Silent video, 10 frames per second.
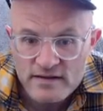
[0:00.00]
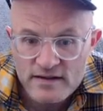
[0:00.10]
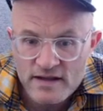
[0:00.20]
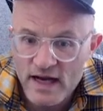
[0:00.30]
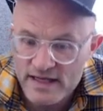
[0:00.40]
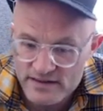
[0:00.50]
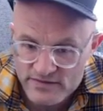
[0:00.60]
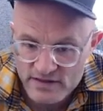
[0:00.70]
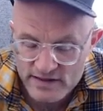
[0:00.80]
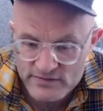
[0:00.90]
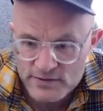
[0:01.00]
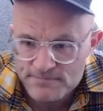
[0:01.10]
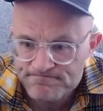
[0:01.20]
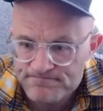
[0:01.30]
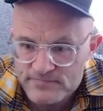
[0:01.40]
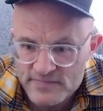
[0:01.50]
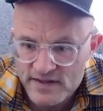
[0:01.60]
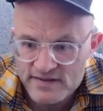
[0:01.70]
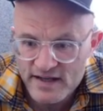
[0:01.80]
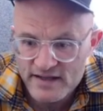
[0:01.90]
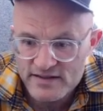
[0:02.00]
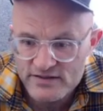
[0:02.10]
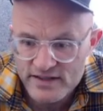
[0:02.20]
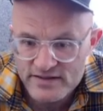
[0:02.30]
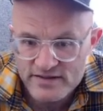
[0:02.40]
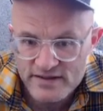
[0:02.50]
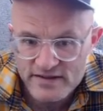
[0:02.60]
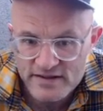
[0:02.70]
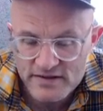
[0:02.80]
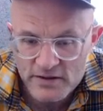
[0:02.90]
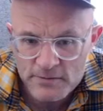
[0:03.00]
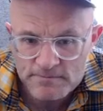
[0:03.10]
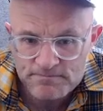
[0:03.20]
Kind of clever. That's not going to change anything, though.